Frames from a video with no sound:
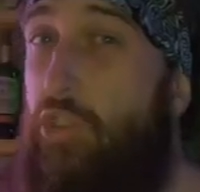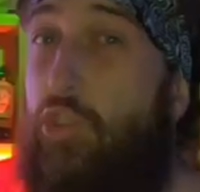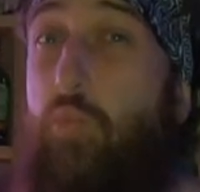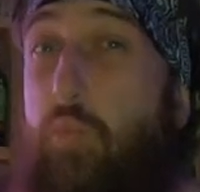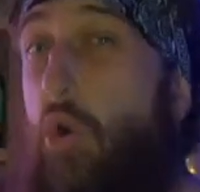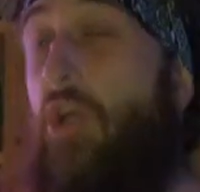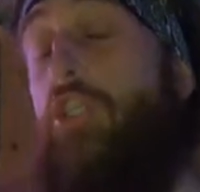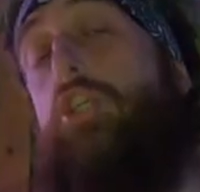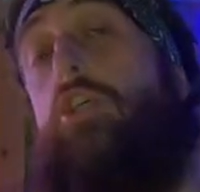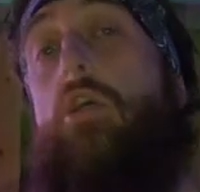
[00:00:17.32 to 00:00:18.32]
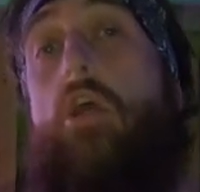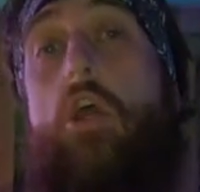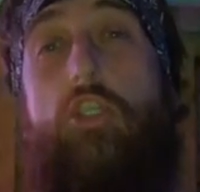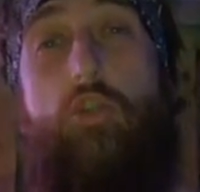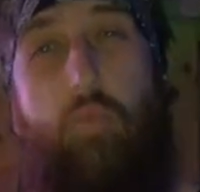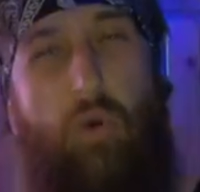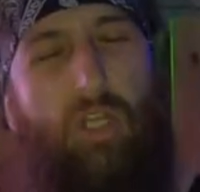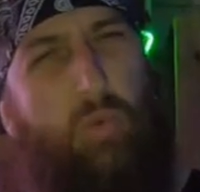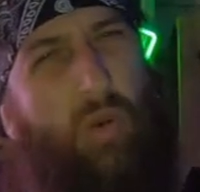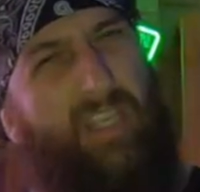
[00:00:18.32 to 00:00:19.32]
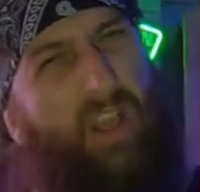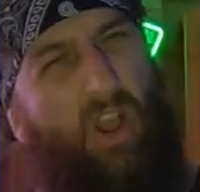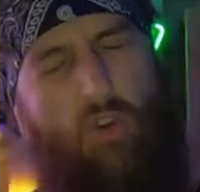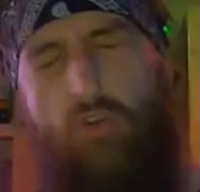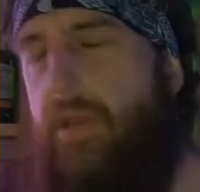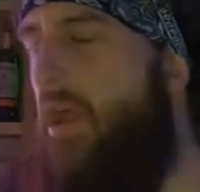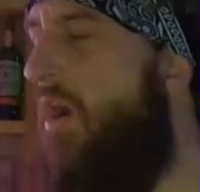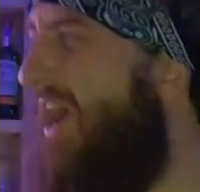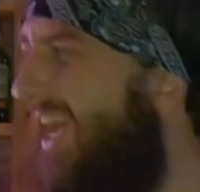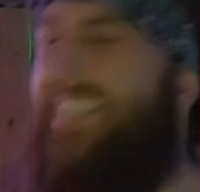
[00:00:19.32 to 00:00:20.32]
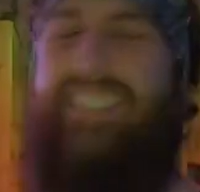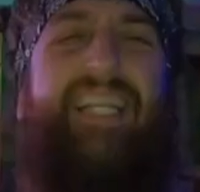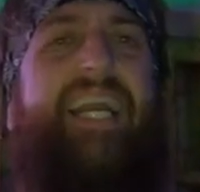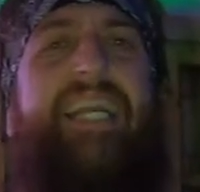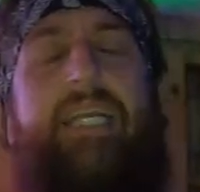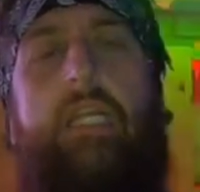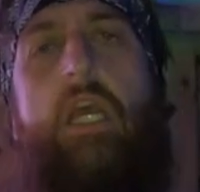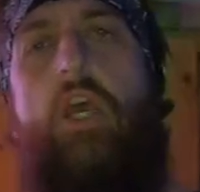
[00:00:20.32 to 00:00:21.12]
to watch. While you're home and isolated.